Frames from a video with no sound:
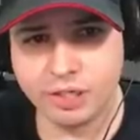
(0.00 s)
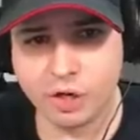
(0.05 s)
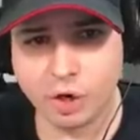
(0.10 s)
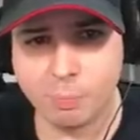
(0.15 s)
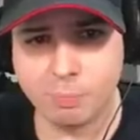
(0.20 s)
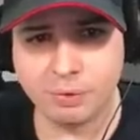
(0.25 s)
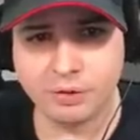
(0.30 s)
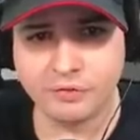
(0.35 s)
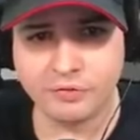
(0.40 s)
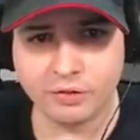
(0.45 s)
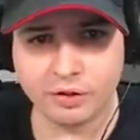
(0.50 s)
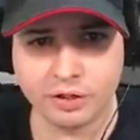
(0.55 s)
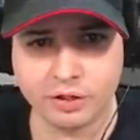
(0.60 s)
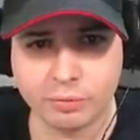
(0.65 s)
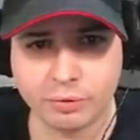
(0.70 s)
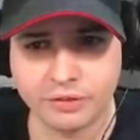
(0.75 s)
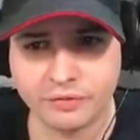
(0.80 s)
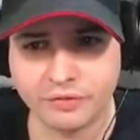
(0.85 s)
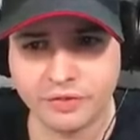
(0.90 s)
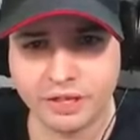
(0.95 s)
hoping for a
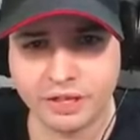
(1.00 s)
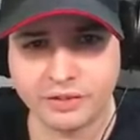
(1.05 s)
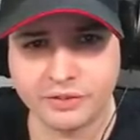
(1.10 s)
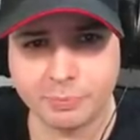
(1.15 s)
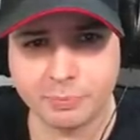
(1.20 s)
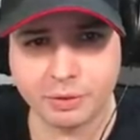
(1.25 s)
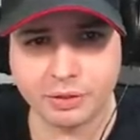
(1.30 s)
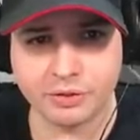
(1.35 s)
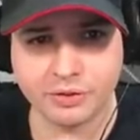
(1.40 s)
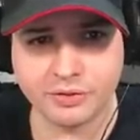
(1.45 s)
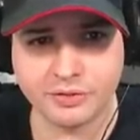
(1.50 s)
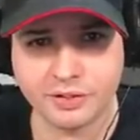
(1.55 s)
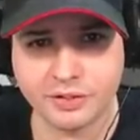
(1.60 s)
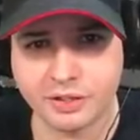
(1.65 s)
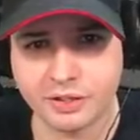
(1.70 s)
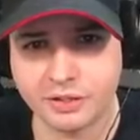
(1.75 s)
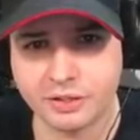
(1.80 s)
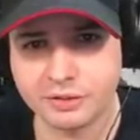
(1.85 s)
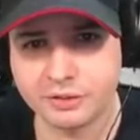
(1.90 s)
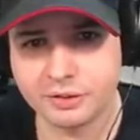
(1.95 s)
quick fix because
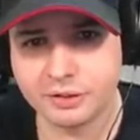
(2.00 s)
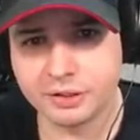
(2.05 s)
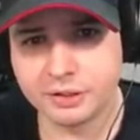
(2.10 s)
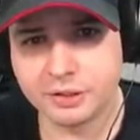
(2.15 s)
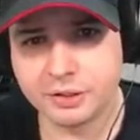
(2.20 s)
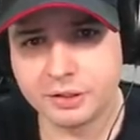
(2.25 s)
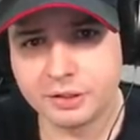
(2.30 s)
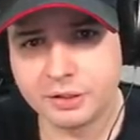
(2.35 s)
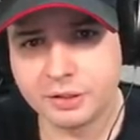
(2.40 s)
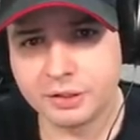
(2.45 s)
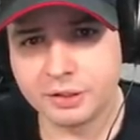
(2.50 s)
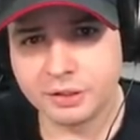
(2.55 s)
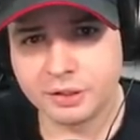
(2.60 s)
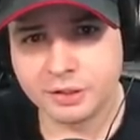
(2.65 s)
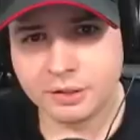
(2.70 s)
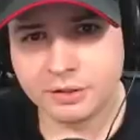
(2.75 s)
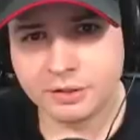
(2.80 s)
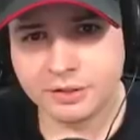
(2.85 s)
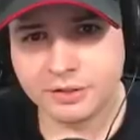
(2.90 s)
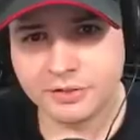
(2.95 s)

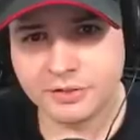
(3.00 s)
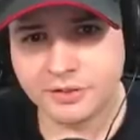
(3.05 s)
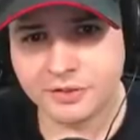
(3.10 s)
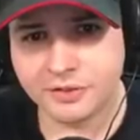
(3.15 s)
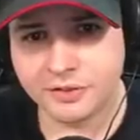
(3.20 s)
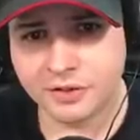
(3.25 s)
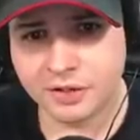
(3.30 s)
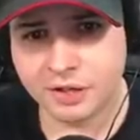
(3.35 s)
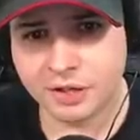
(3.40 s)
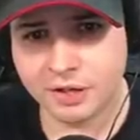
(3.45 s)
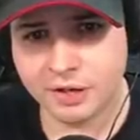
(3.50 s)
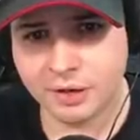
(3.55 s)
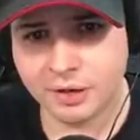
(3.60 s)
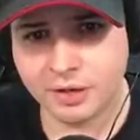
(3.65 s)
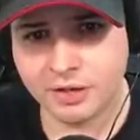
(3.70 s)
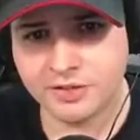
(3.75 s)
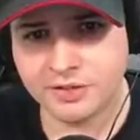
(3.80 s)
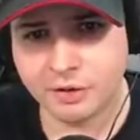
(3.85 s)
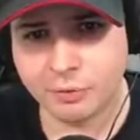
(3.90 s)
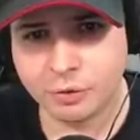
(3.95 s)
this is
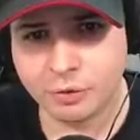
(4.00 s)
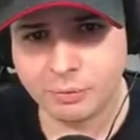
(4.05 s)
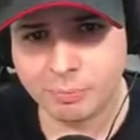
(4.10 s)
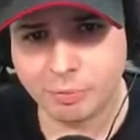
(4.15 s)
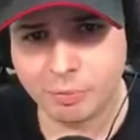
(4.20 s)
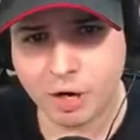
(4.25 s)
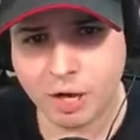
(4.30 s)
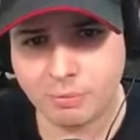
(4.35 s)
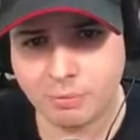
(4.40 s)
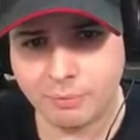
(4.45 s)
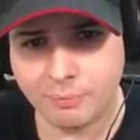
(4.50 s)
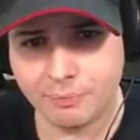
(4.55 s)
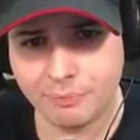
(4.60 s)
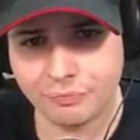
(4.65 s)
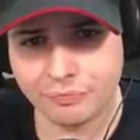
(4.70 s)
a real problem.